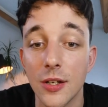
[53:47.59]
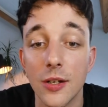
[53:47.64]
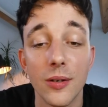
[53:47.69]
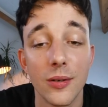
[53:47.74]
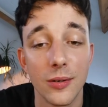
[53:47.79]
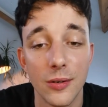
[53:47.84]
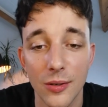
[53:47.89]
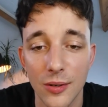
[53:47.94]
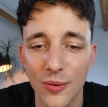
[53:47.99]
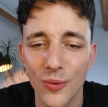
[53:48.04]

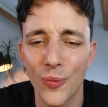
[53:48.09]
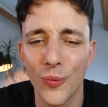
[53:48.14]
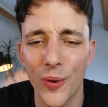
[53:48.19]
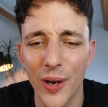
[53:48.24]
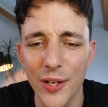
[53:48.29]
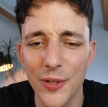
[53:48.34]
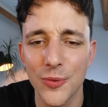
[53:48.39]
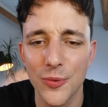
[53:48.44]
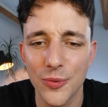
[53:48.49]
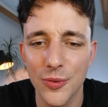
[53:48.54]

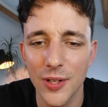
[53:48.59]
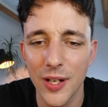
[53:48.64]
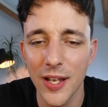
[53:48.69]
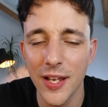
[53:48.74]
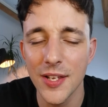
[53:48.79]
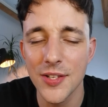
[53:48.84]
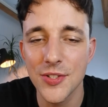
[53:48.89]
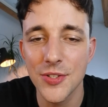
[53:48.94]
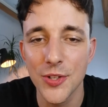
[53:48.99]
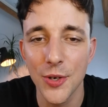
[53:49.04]
What
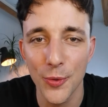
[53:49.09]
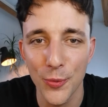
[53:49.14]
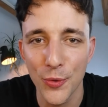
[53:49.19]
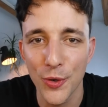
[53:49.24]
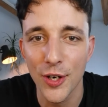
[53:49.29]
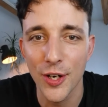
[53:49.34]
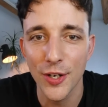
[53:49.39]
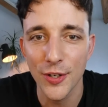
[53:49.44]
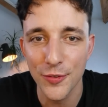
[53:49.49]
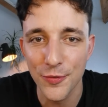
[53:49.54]
is the
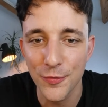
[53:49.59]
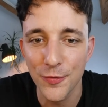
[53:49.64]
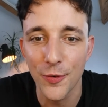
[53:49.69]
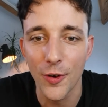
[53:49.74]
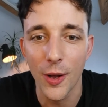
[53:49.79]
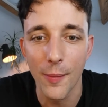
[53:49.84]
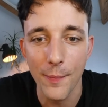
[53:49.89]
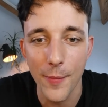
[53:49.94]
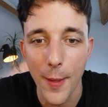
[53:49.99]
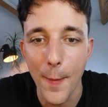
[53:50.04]
word
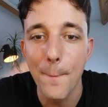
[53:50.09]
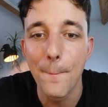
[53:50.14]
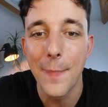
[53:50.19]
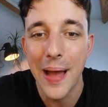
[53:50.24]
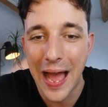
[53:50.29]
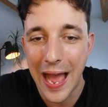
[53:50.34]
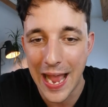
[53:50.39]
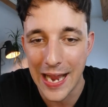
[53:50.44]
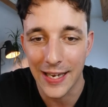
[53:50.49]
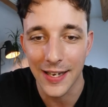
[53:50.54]
from the
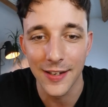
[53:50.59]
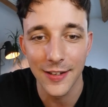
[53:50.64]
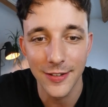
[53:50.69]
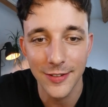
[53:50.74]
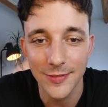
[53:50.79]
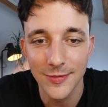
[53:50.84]
back?